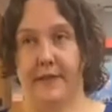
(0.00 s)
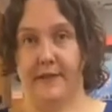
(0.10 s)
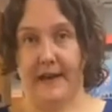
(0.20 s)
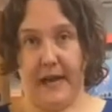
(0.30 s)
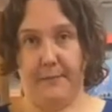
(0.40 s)

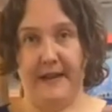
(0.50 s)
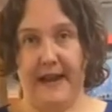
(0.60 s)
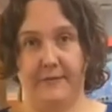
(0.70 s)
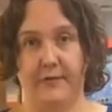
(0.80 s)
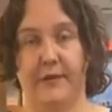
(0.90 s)
that happened
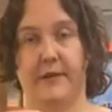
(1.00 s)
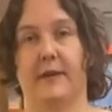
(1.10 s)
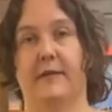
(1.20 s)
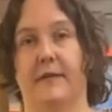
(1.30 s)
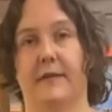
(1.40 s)
after
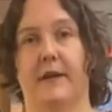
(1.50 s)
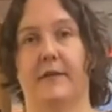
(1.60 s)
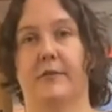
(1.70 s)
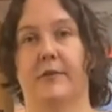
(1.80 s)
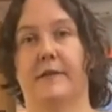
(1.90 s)
the
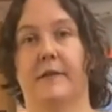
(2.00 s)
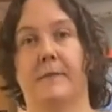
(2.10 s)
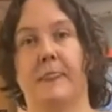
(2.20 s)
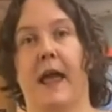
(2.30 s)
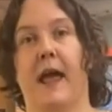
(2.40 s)
dinosaurs.
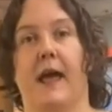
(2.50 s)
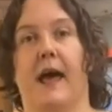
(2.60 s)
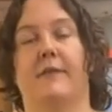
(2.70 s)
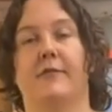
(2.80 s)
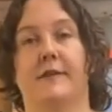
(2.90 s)

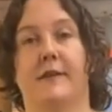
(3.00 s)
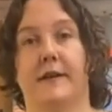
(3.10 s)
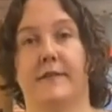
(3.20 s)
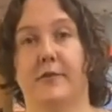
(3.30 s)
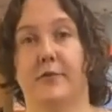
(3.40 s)
After the
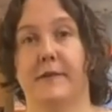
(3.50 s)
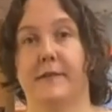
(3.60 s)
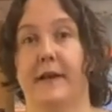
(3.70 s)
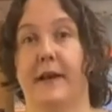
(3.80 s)
dinosaurs